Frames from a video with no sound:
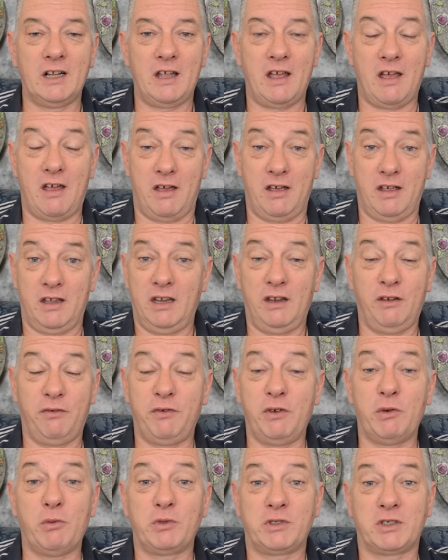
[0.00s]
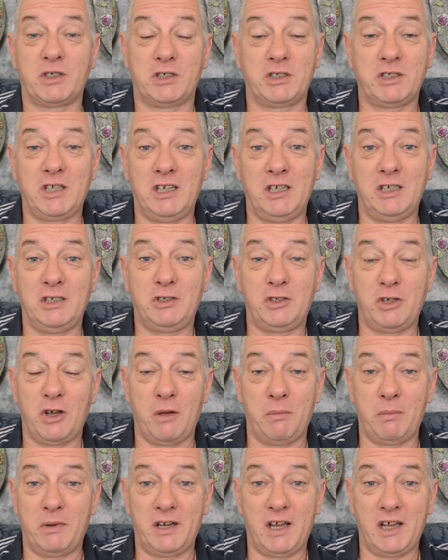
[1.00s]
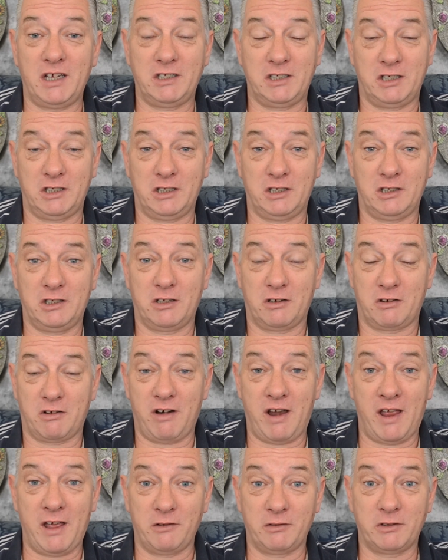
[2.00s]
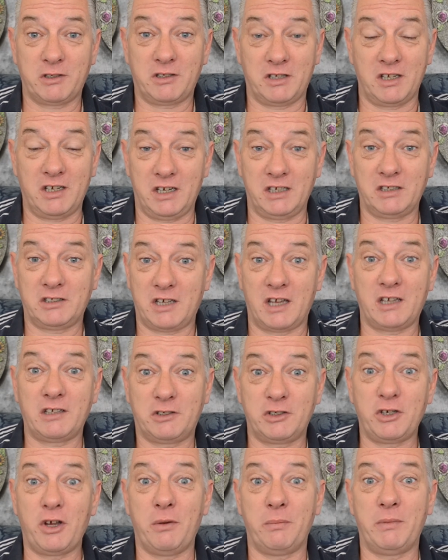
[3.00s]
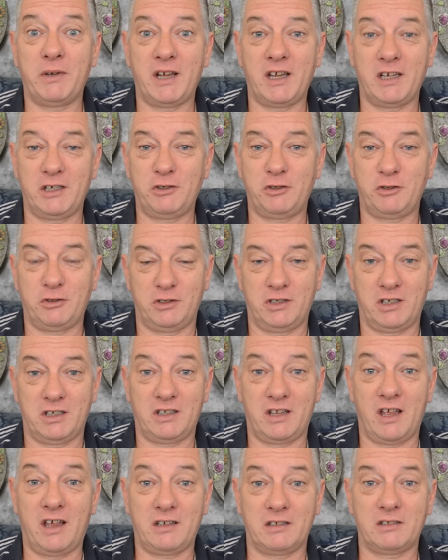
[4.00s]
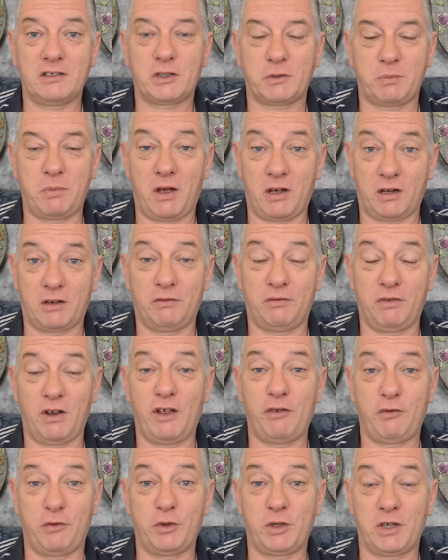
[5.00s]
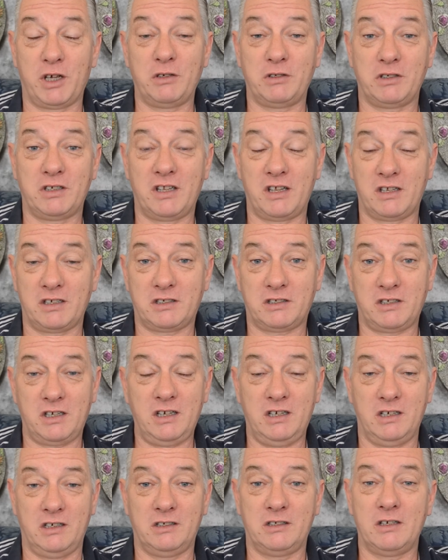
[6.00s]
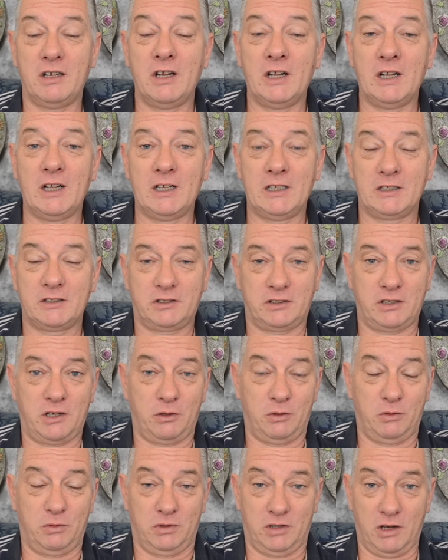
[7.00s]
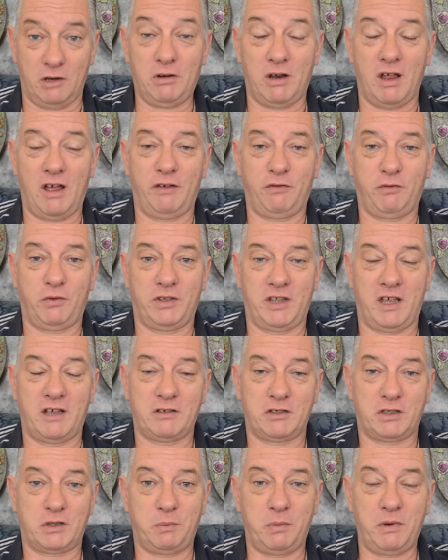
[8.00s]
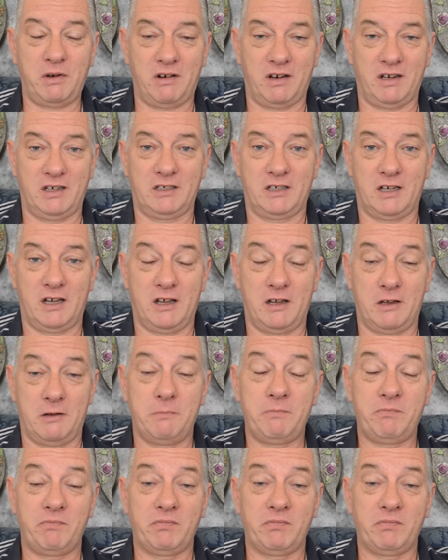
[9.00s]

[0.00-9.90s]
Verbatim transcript: Uh, if it was a seed germinating in the ground, then it's at germination that that spark of life will go to that seed. So, no life without spirit. Uh,